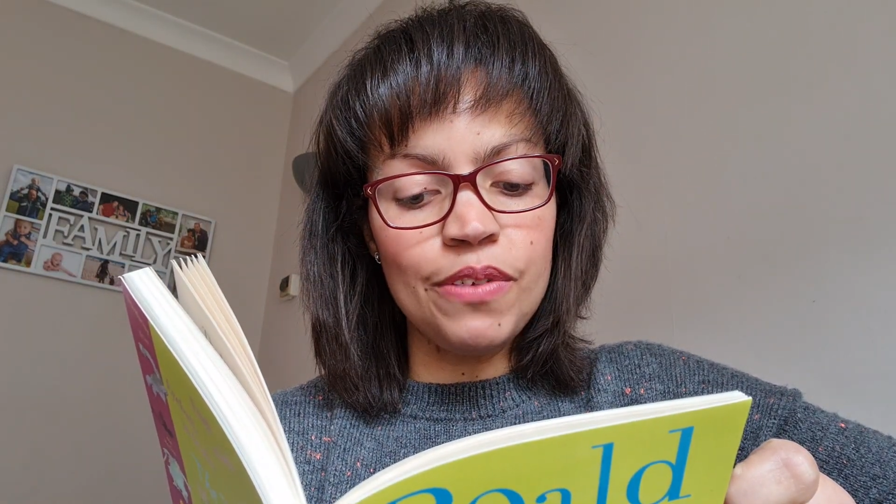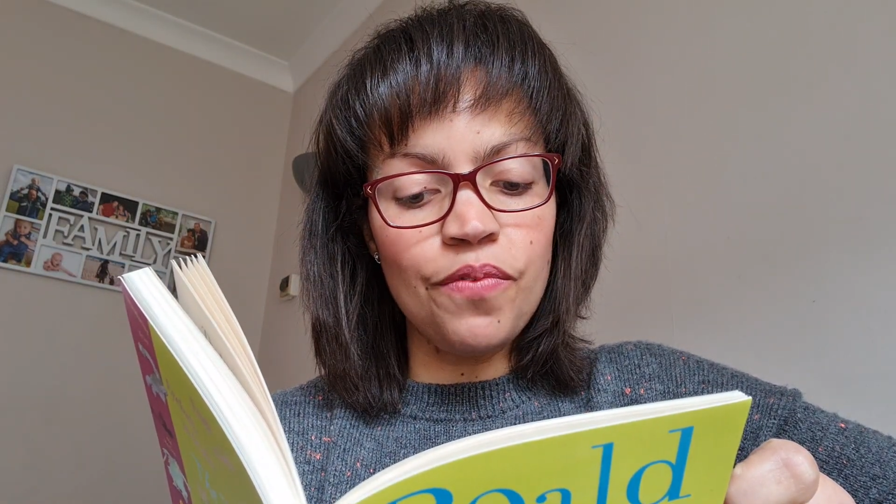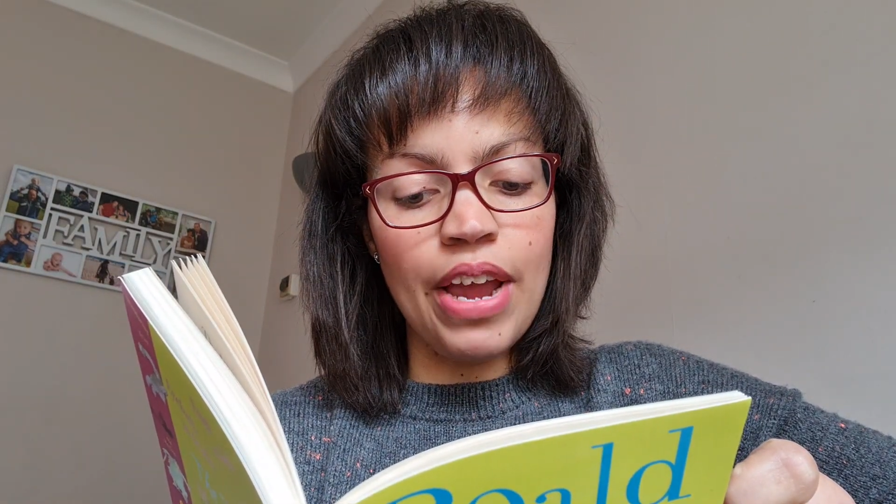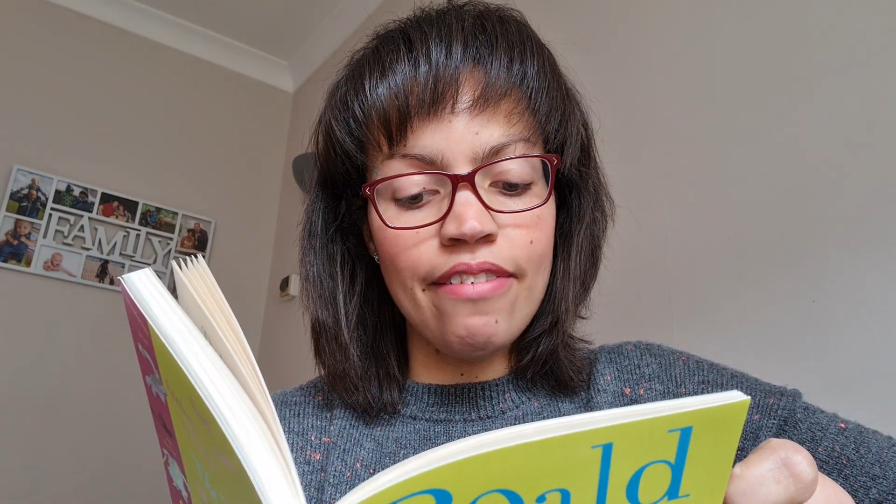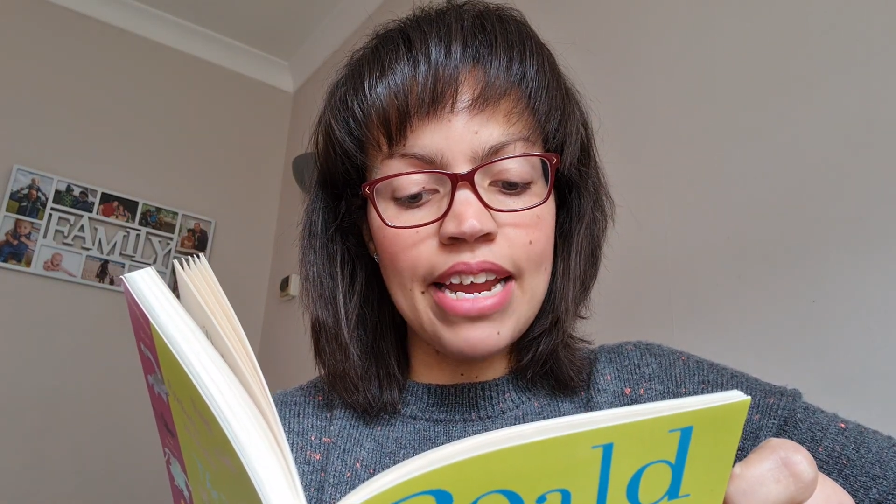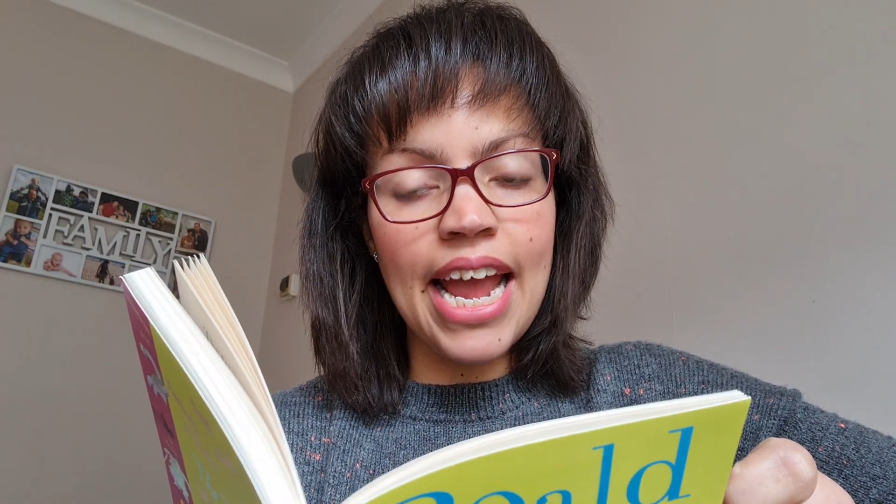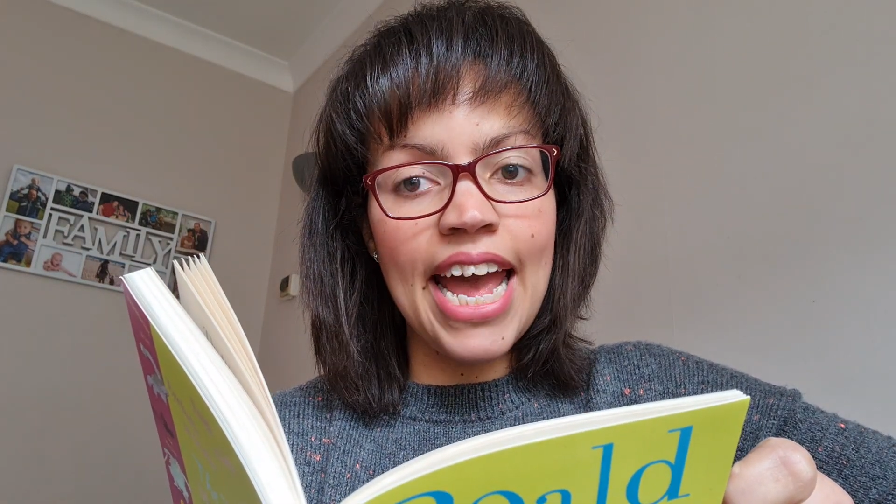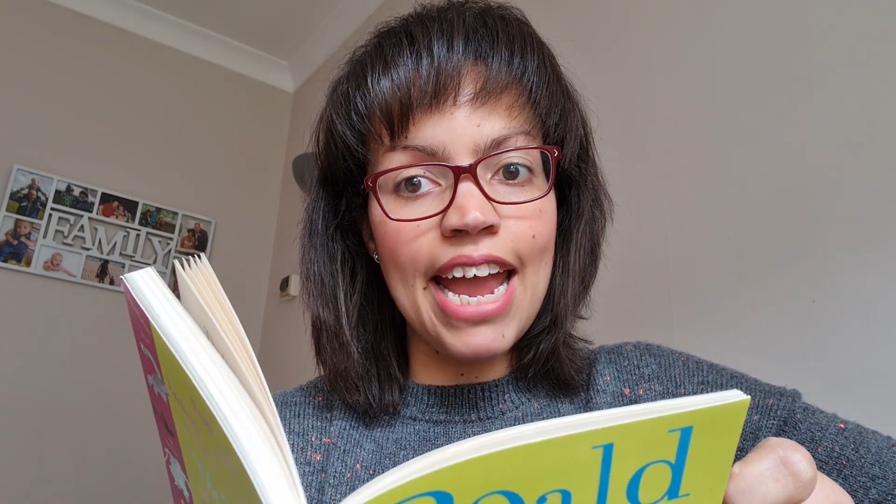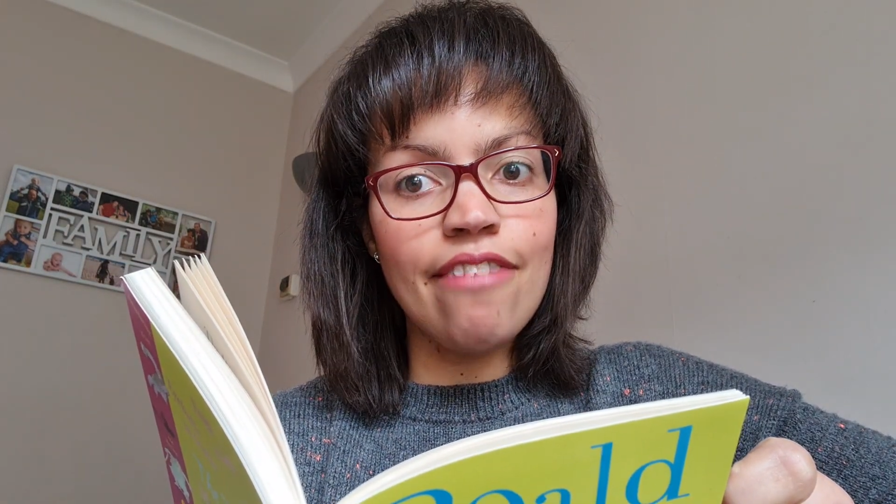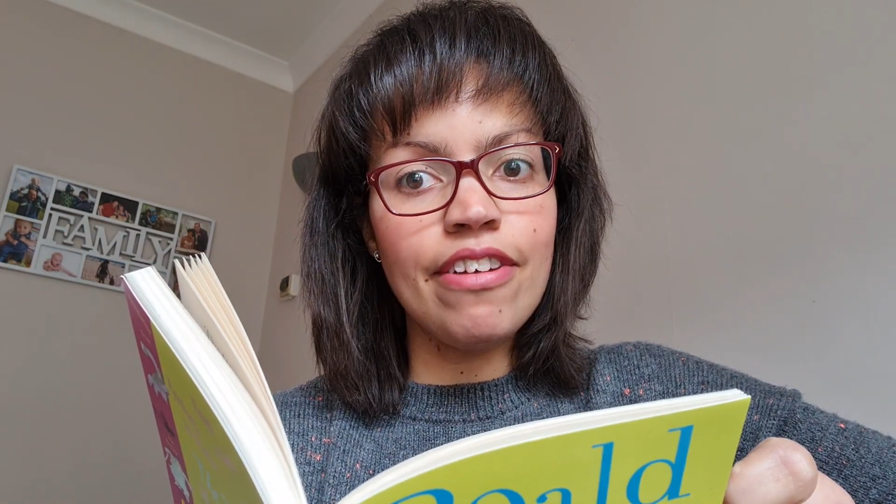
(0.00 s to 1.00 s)
very
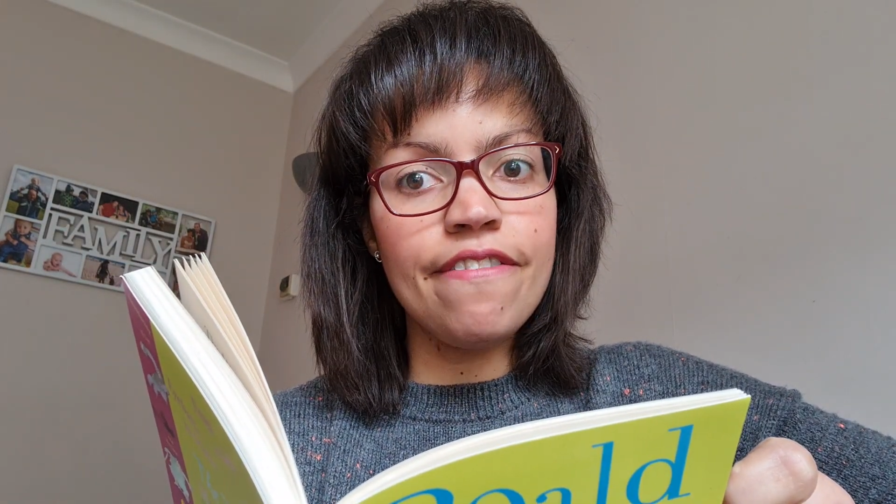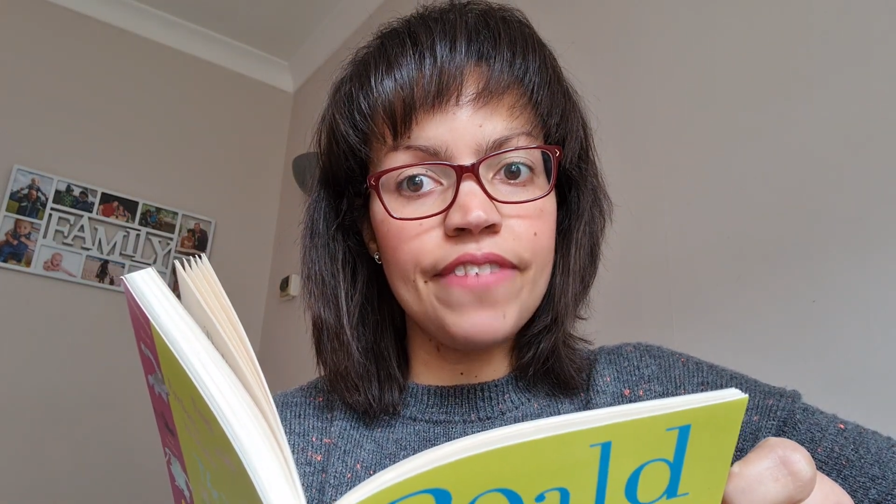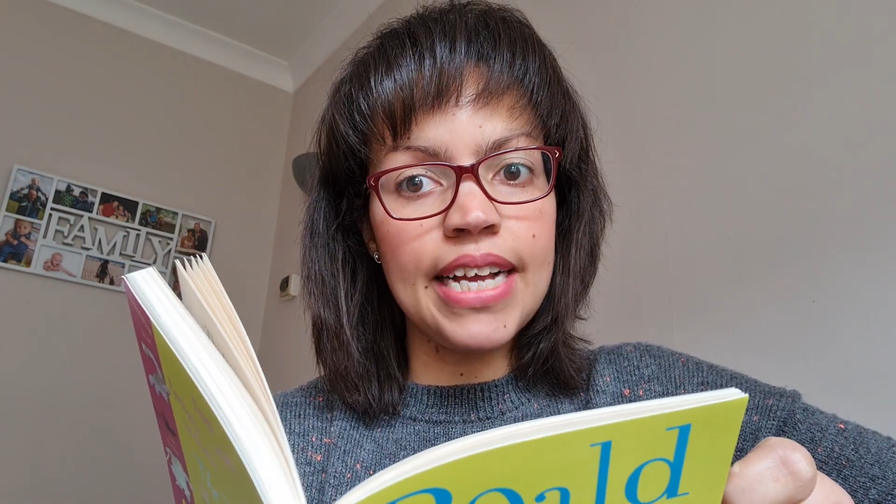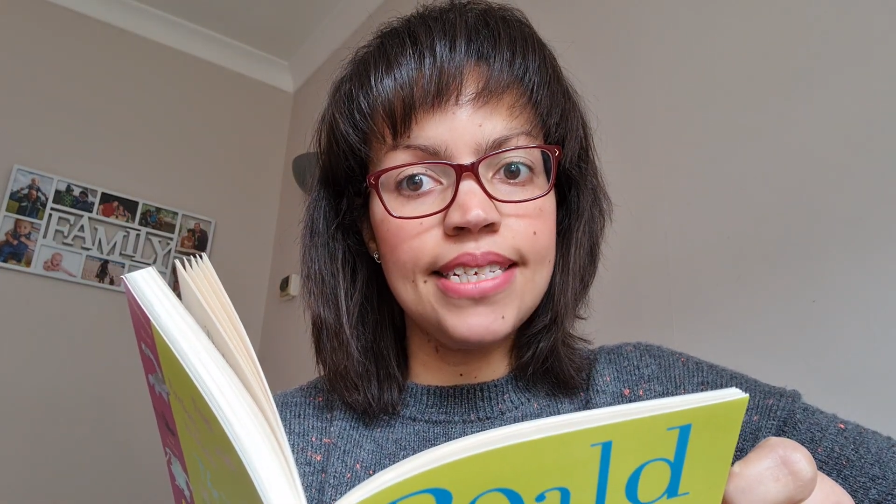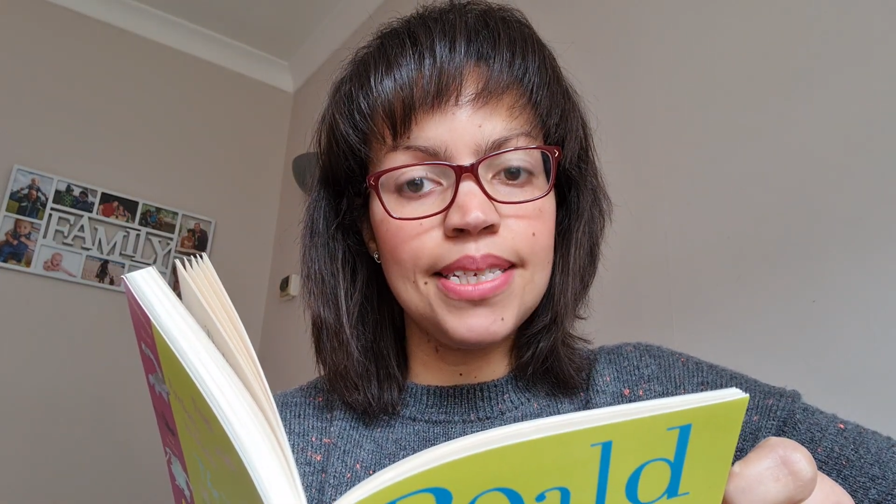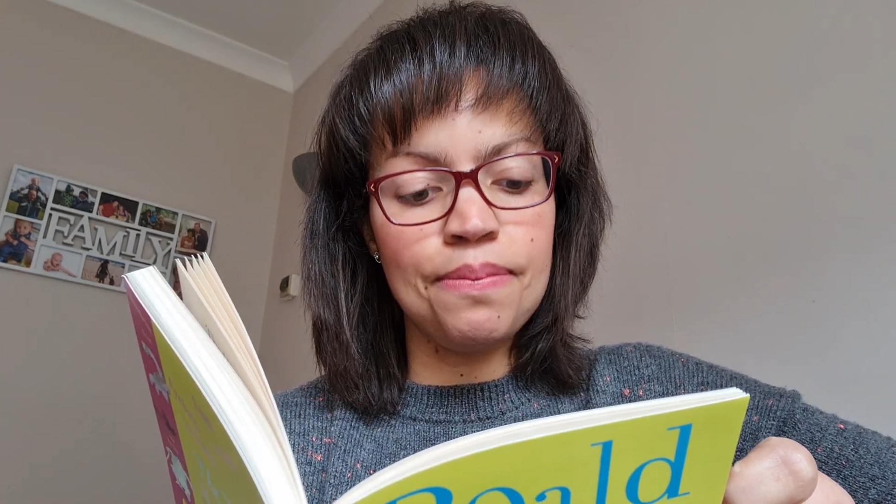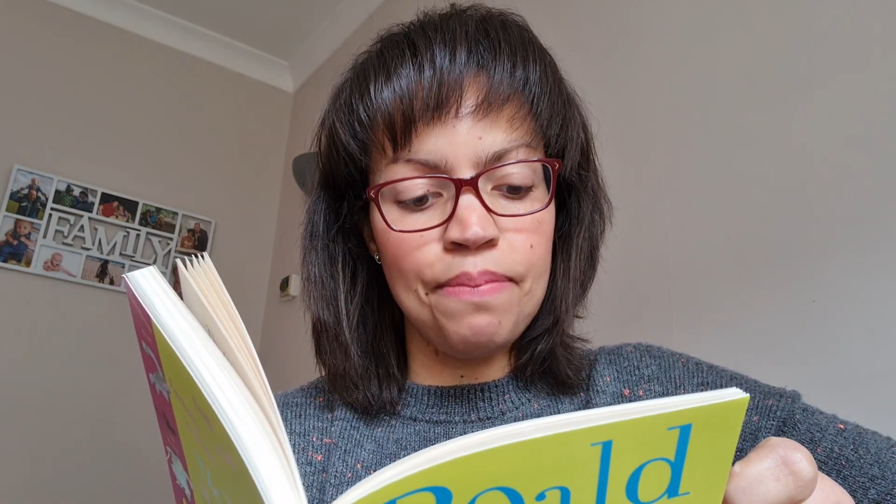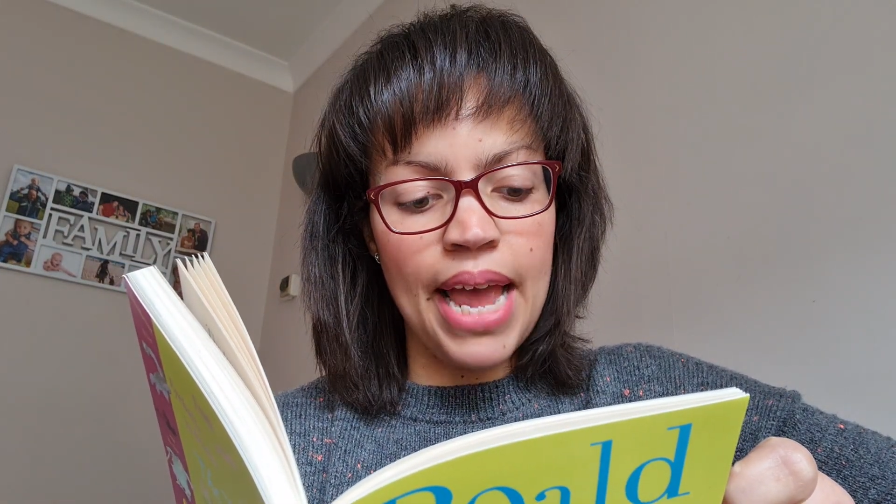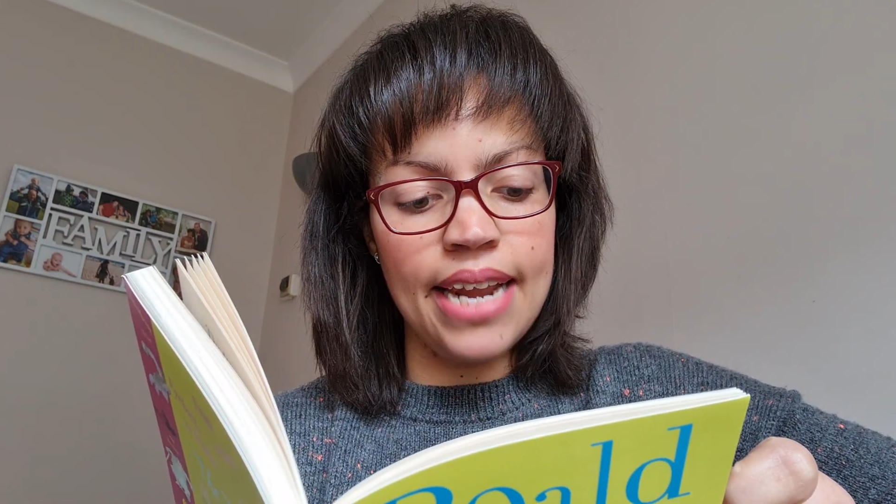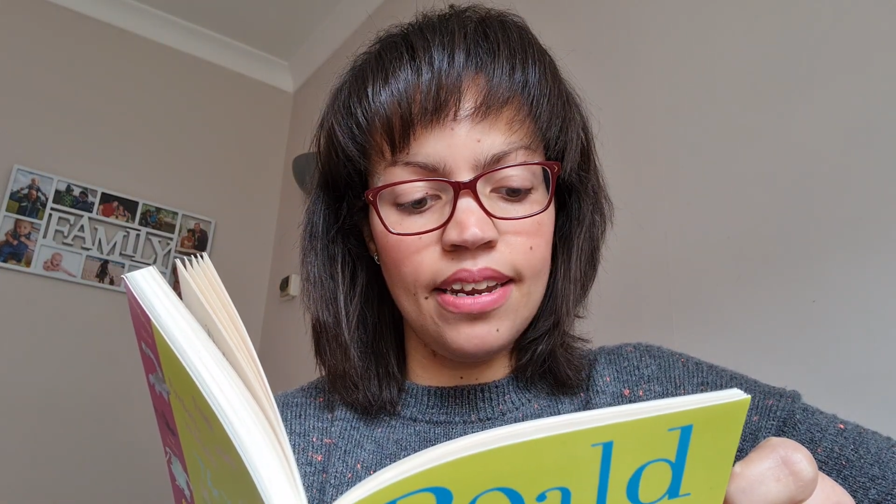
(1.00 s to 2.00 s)
hairy-faced
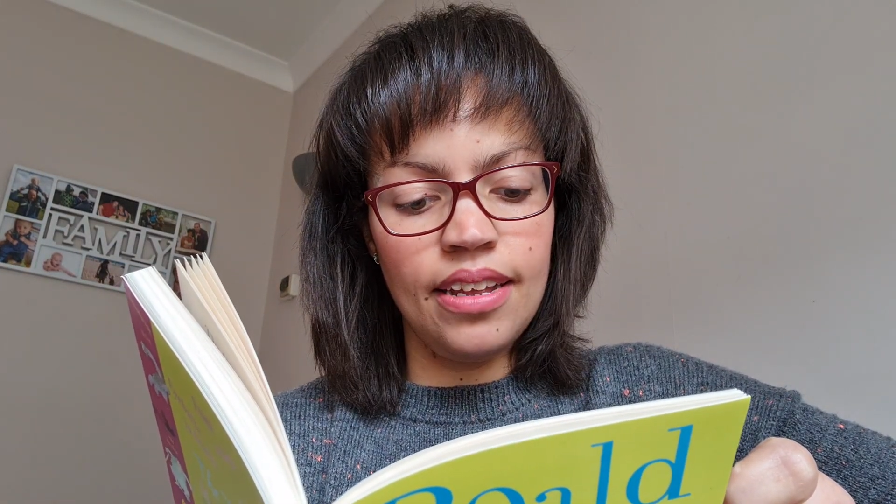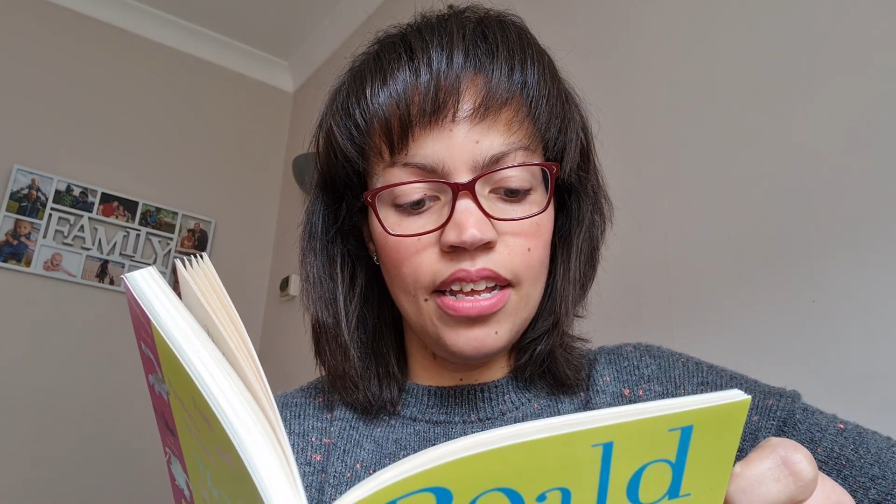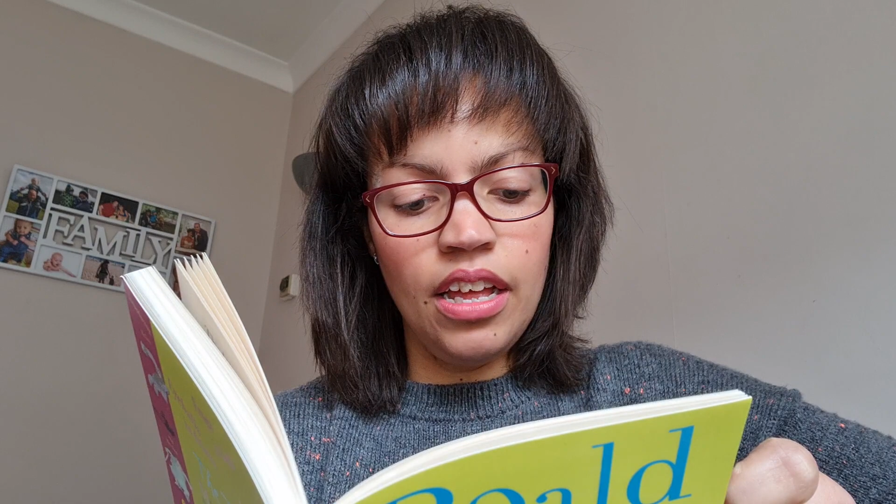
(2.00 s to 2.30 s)
men.